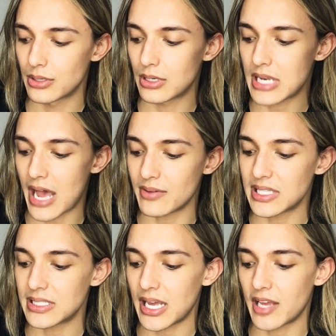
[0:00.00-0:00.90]
Now is
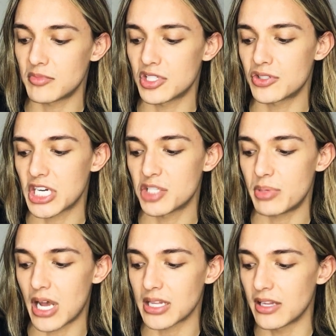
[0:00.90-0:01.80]
the time to stretch
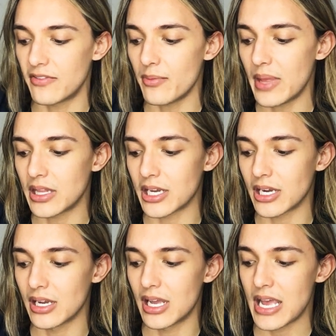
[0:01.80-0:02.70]
beyond the
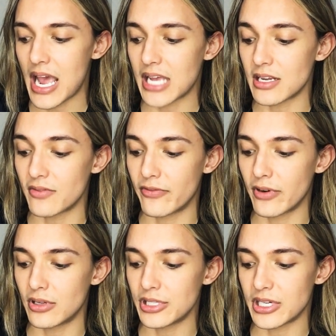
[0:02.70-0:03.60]
familiar and
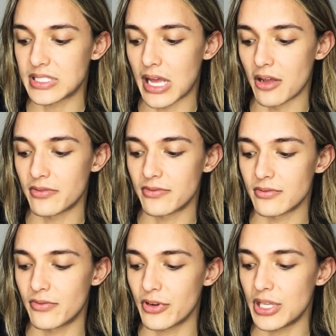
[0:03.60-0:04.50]
unfurl yourself,
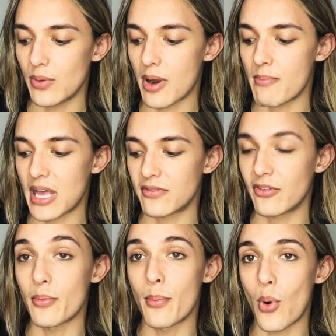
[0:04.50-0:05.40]
for you are meant
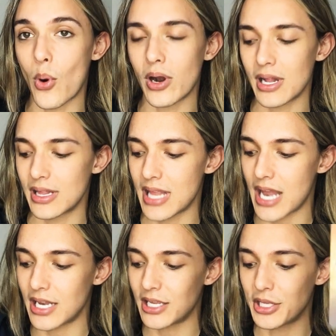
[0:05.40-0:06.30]
for more
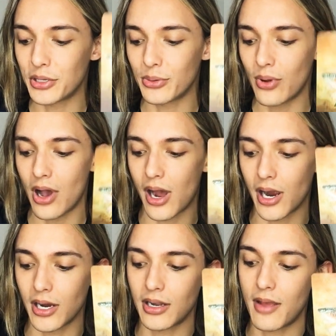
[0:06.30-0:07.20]
than you
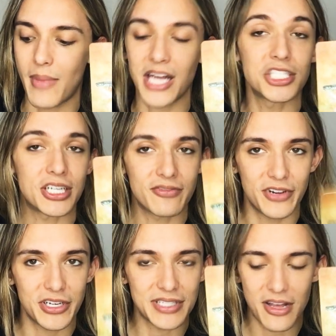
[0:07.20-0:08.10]
are imagining for
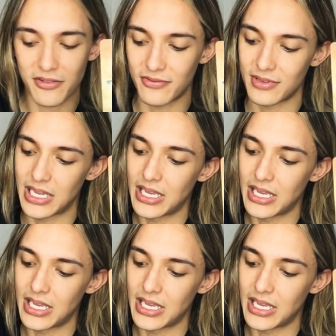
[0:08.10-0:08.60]
yourself.